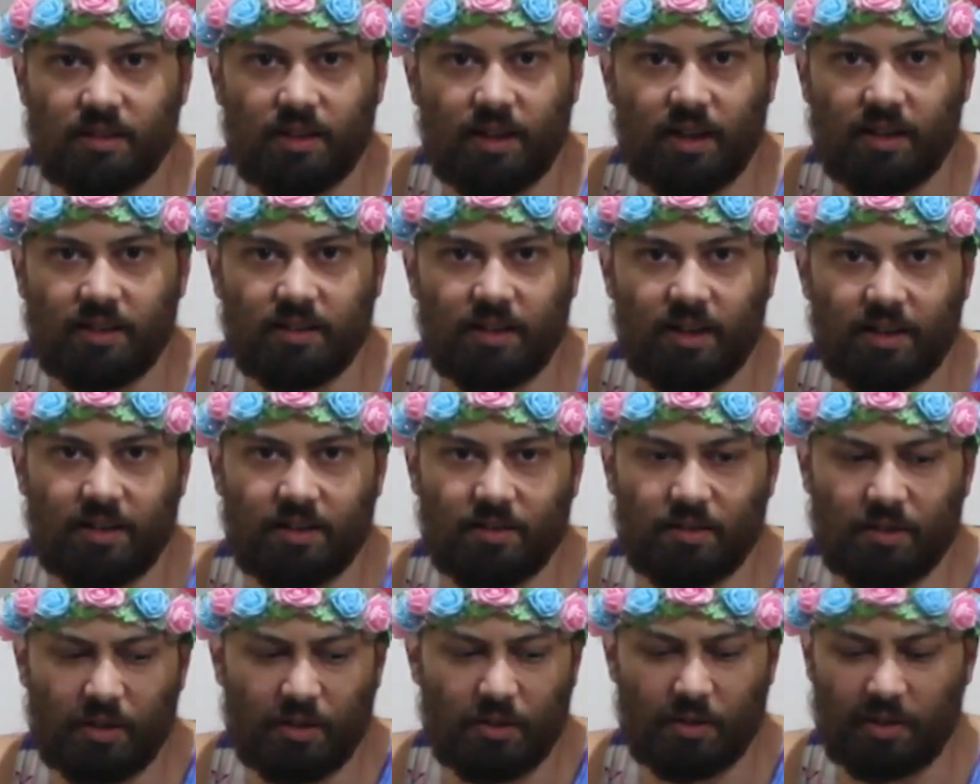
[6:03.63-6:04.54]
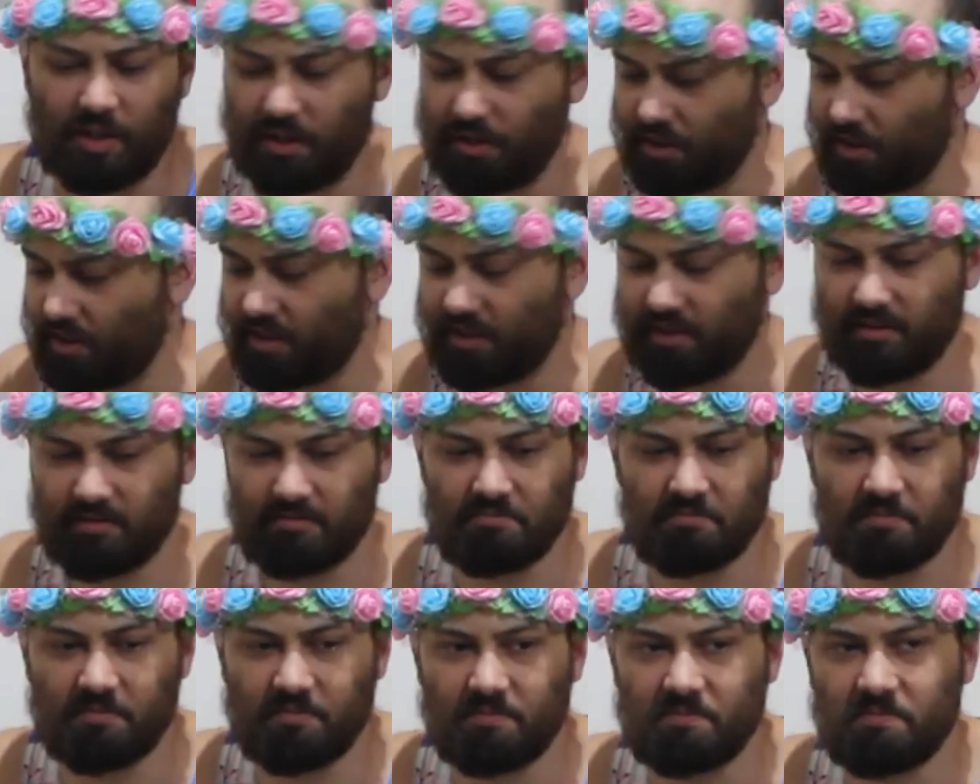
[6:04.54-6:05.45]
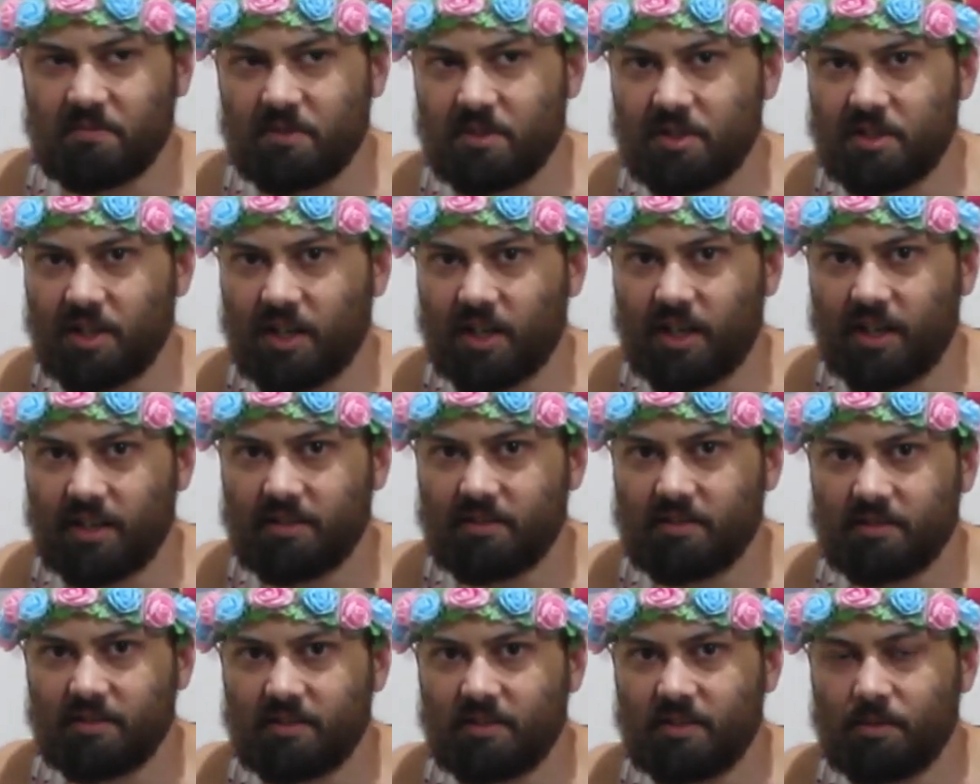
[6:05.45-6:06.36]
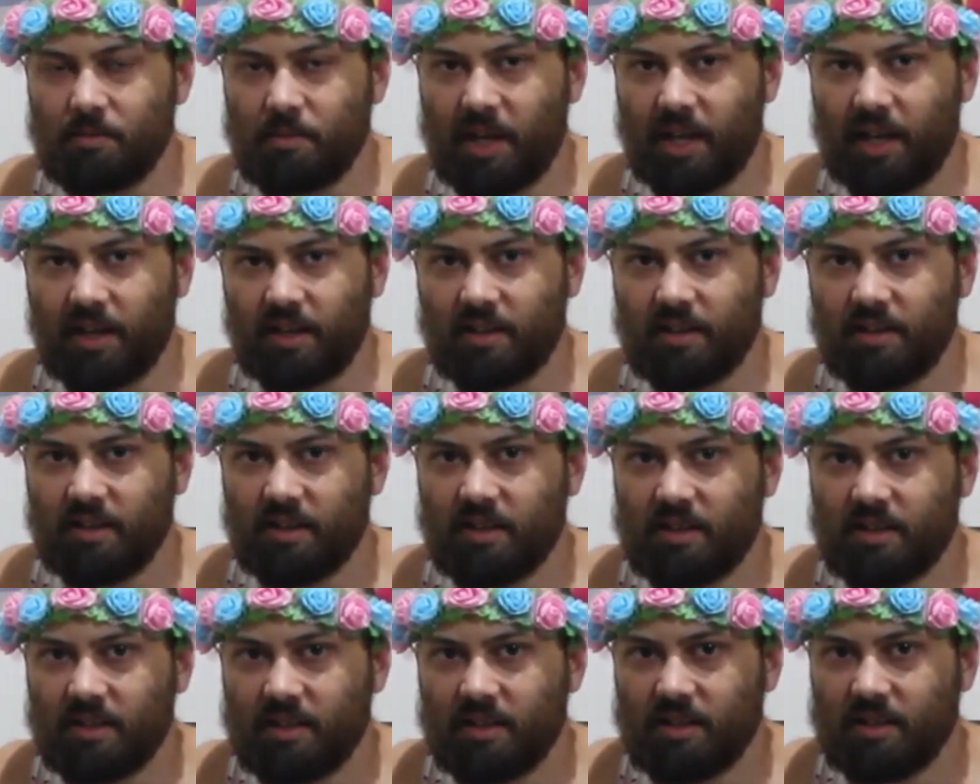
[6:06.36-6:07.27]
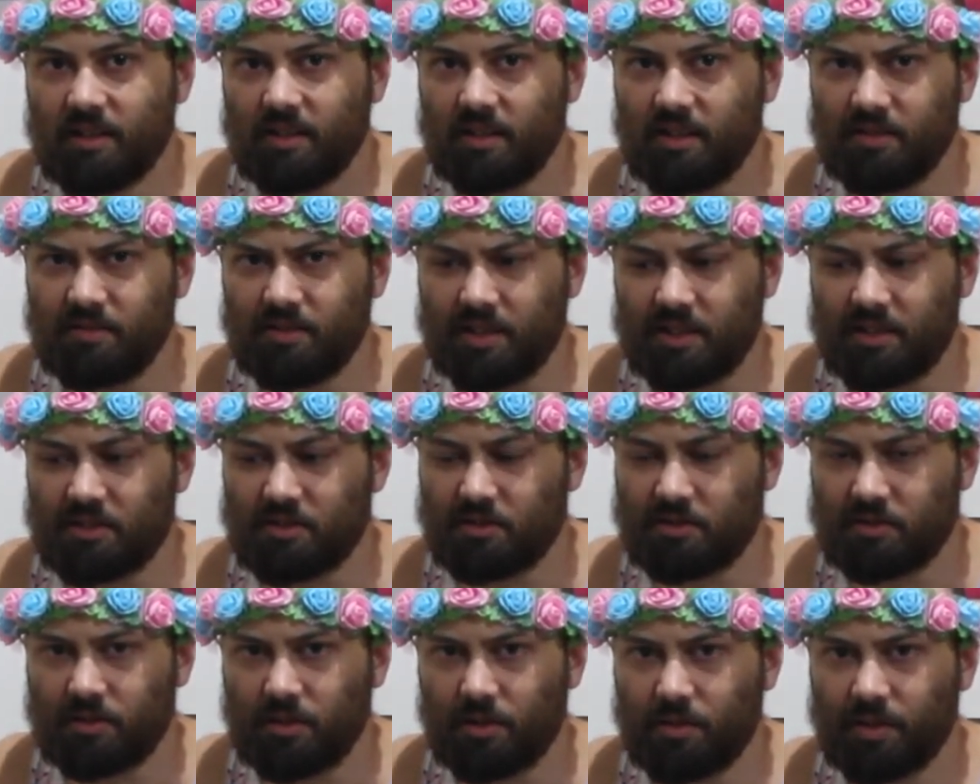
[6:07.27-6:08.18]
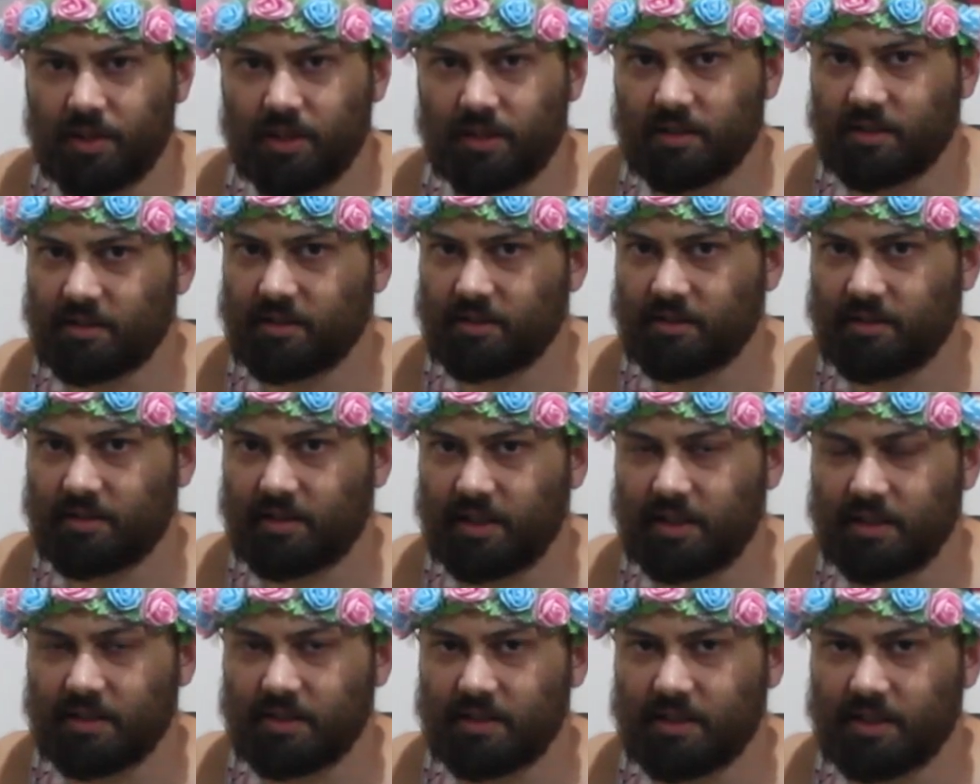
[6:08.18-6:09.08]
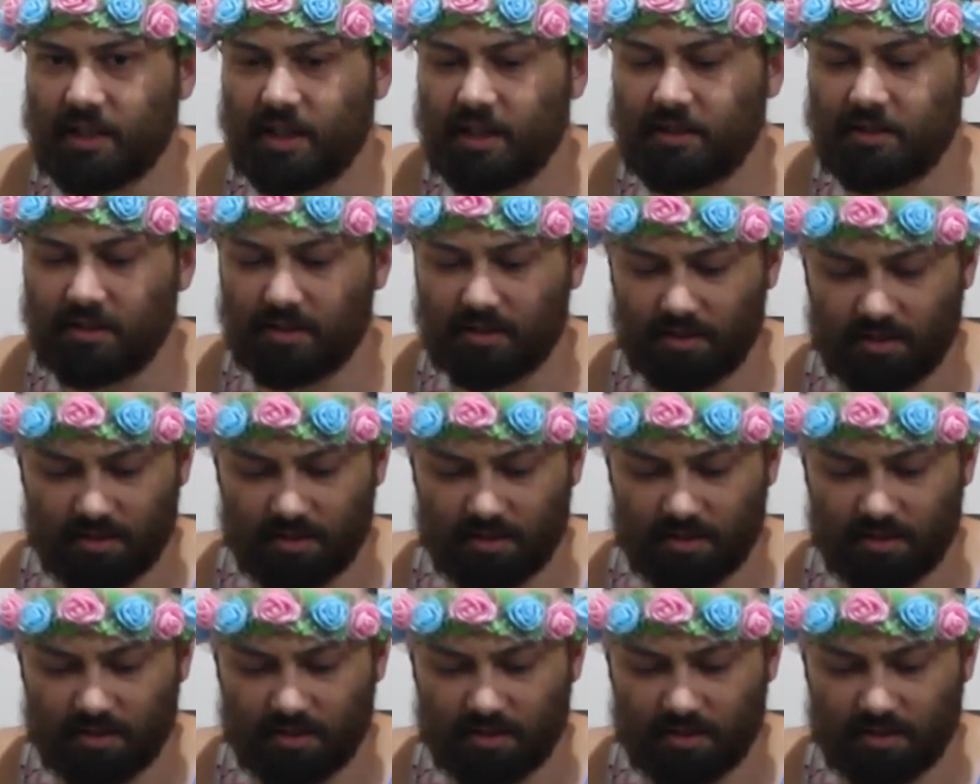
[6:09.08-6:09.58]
I don't know a good shot to make of like screwing things together.